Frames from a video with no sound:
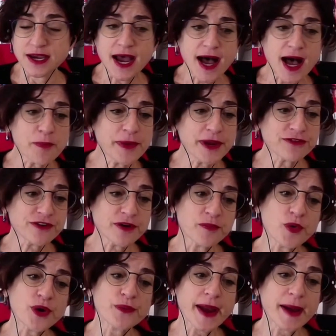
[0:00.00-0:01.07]
a bit of a
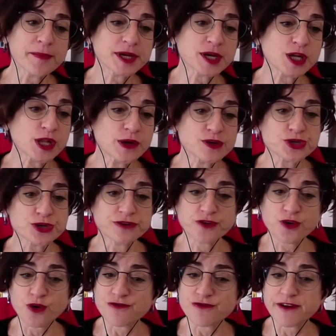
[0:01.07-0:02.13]
more rapid closure of
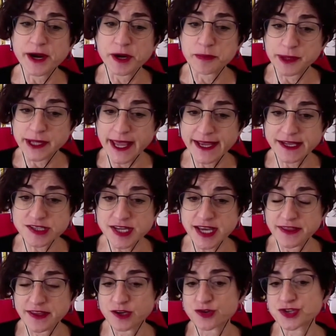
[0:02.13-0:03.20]
coal-fired plants
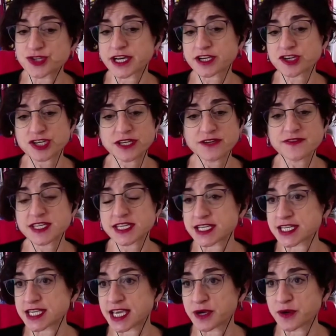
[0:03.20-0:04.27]
and the introduction of 6
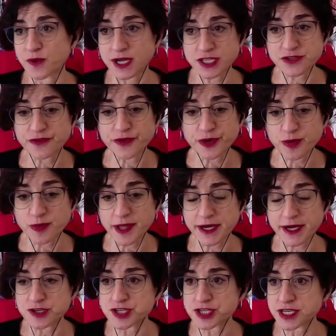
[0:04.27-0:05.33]
gigawatts of renewable
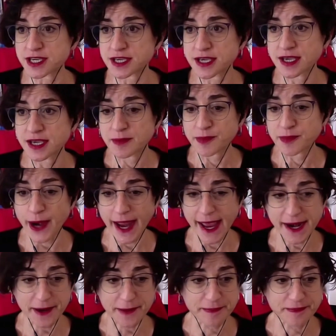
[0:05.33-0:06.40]
energy per
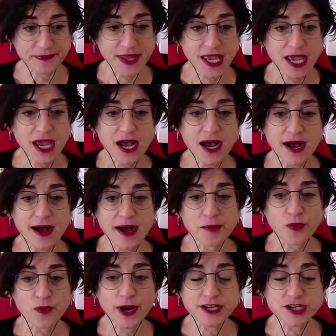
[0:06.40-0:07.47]
annum.
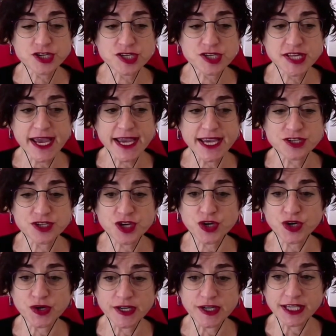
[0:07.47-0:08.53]
What I should say is,
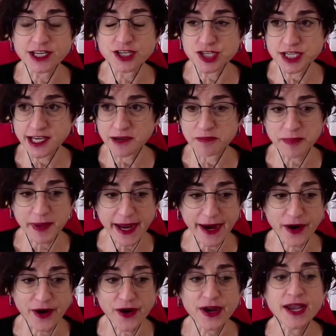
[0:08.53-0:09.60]
currently, just to
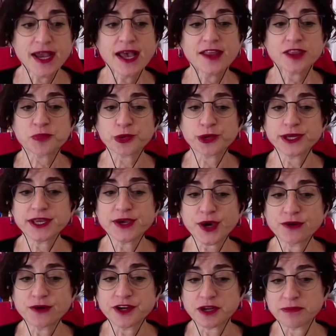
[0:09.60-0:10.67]
compare, the
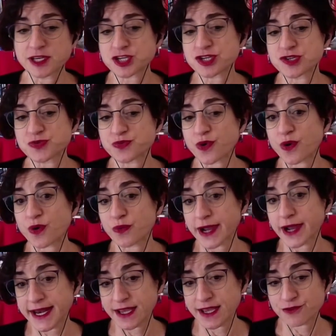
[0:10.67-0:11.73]
pre-COVID emissions were
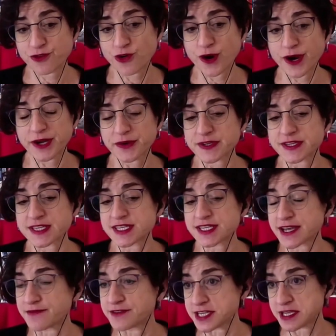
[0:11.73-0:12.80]
already at
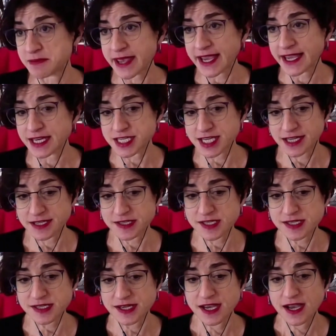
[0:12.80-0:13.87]
470
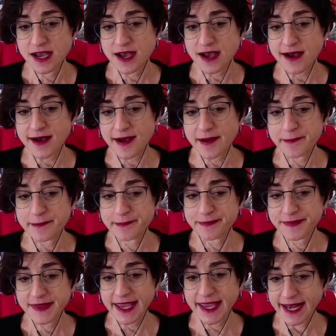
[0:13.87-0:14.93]
megatons
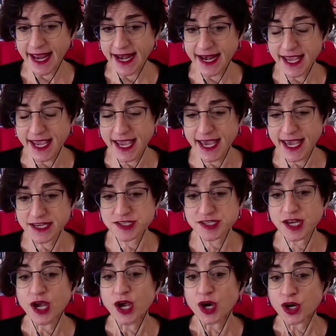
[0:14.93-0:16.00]
in any case.
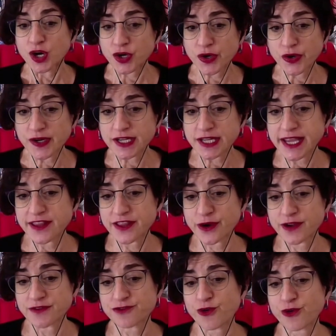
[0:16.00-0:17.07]
Currently, they're
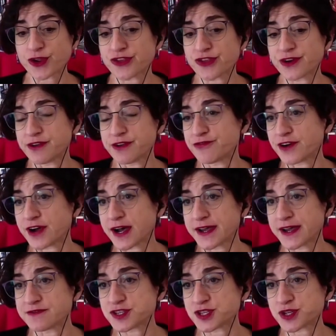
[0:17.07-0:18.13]
at
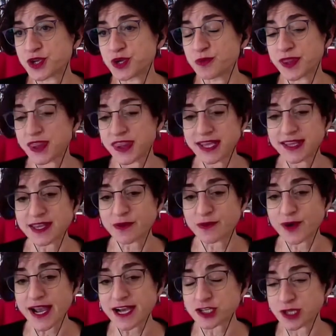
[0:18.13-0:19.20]
435. So you would think that we're
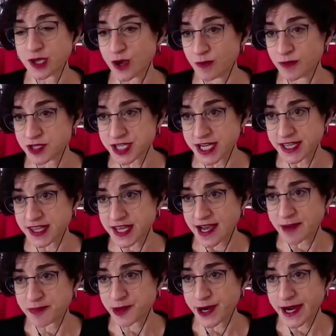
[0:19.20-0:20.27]
actually almost at the
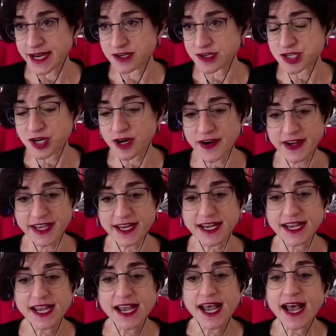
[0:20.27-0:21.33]
upper end target.
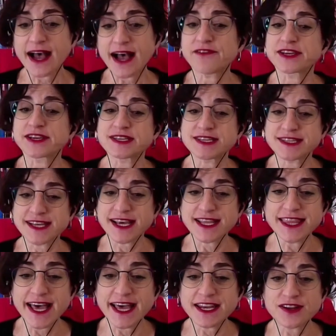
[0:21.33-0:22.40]
Having said
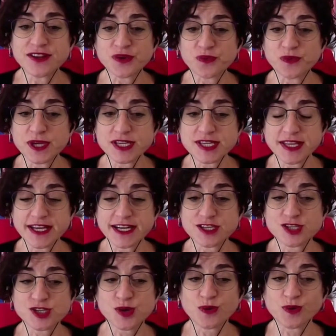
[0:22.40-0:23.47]
that, the reason that
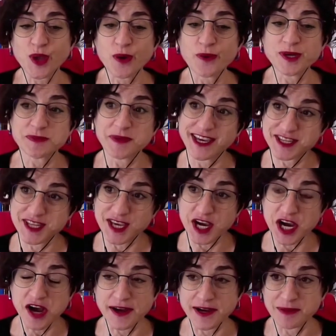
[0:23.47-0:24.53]
it's so low is because the
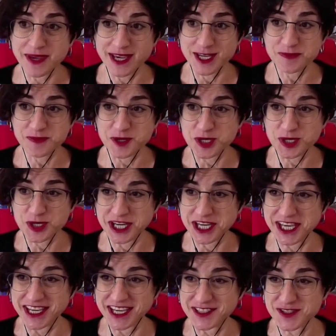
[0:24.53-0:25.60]
economy has been
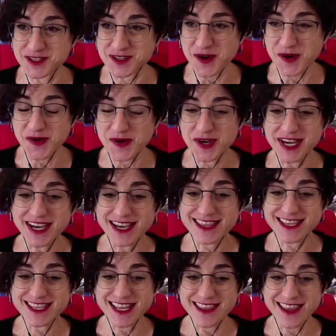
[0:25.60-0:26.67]
shrinking. So
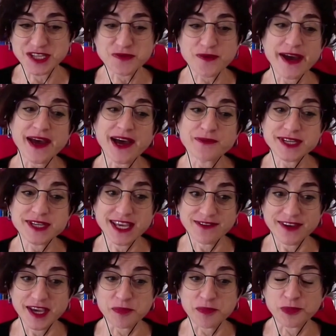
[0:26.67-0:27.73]
that's why I was
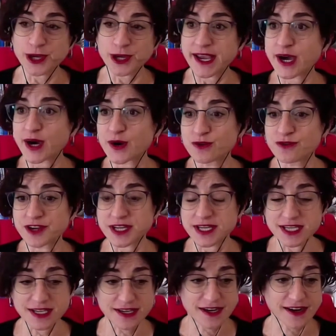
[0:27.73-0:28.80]
giving a pre-COVID
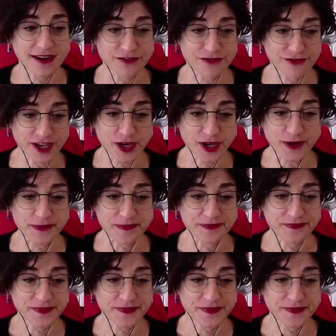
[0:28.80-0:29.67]
figure.